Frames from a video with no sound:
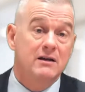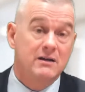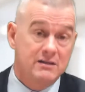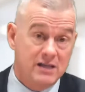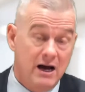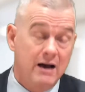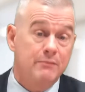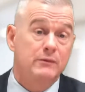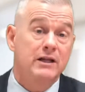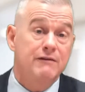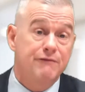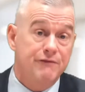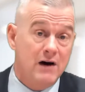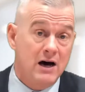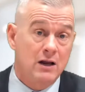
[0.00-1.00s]
timely
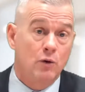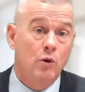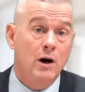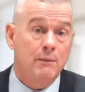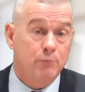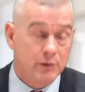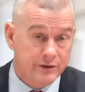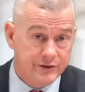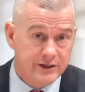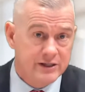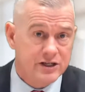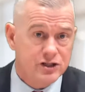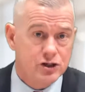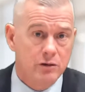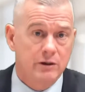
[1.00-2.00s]
follow up with the
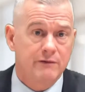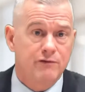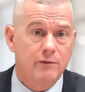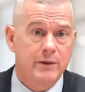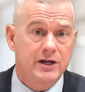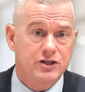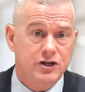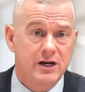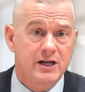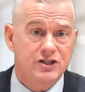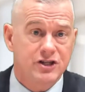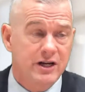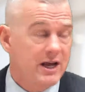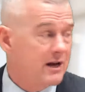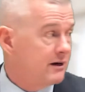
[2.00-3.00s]
additional information as
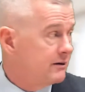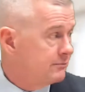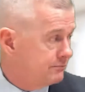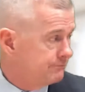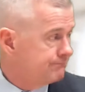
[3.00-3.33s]
you get it.